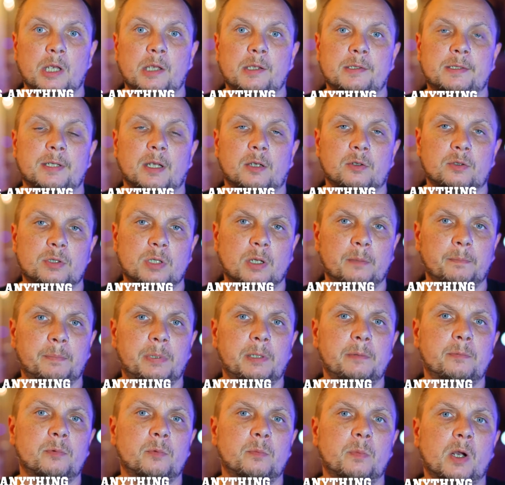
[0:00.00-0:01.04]
So some
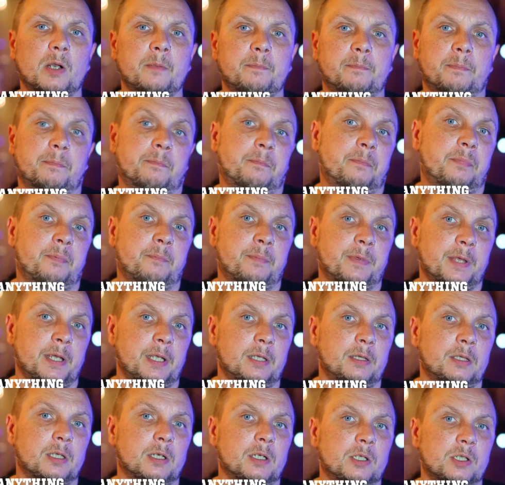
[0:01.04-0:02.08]
people might
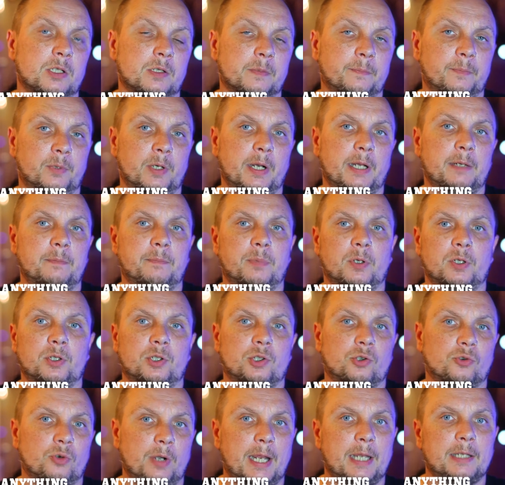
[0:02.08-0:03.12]
think that it's spread by
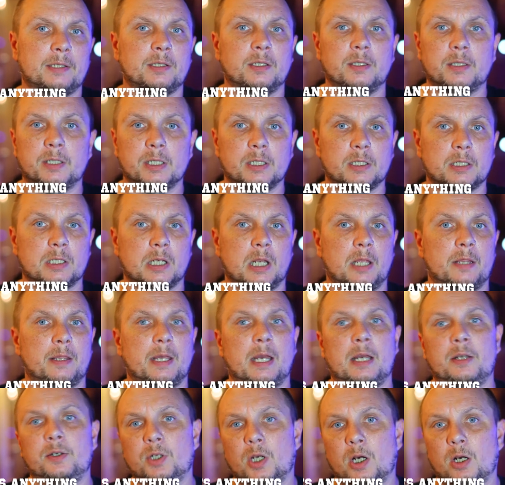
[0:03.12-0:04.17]
stress and things like
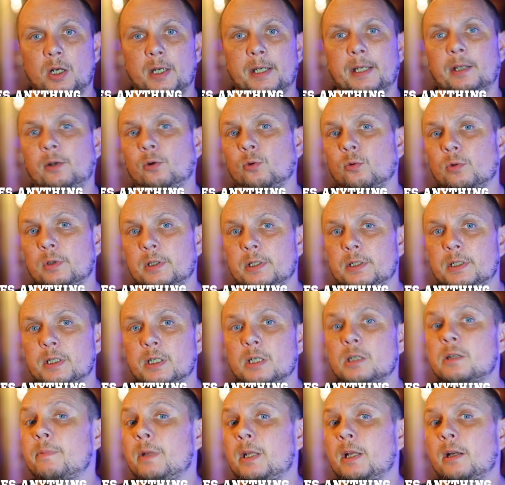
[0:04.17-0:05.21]
that, diet and all these
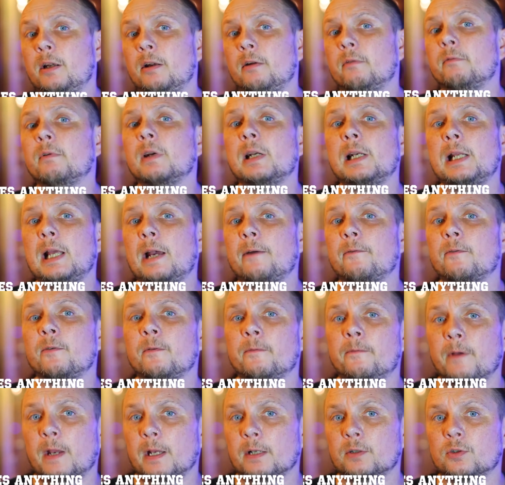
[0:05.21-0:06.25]
things, but they don't really have an
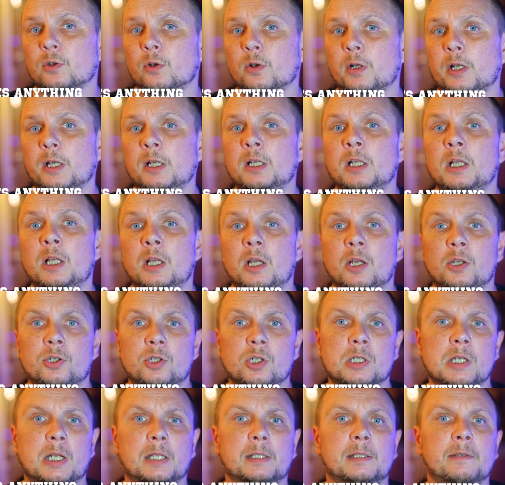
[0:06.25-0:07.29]
effect on it.
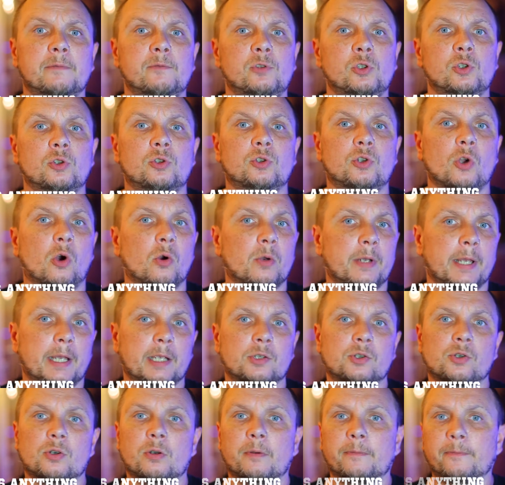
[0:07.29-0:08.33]
Just like giving your dog
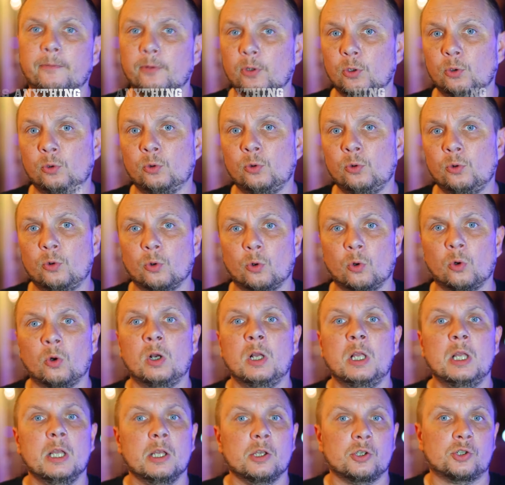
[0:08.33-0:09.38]
extra food or
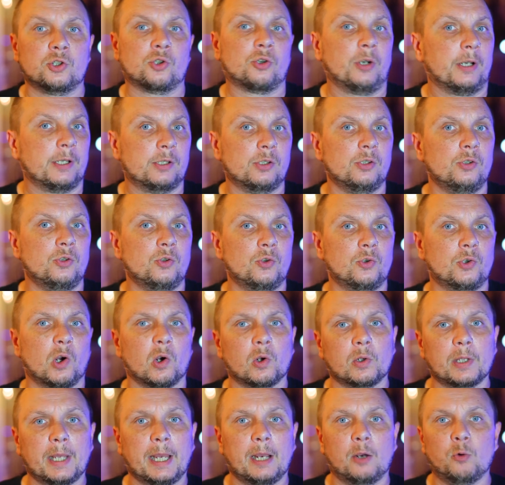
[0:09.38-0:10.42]
stressing your
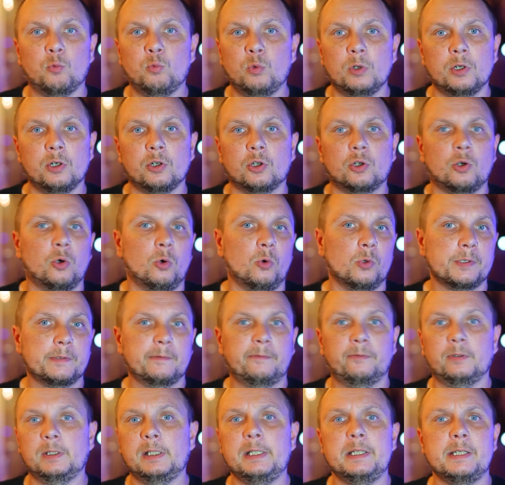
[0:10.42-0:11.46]
dog out wouldn't cause
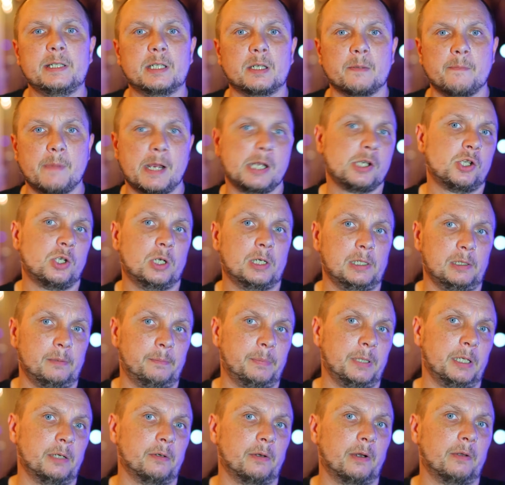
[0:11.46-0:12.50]
fleas to magically
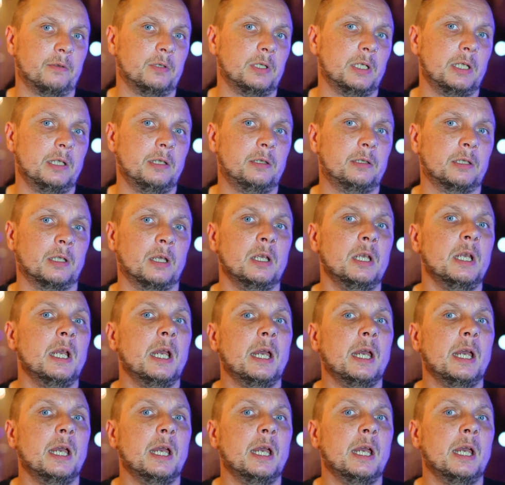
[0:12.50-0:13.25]
appear out the ether.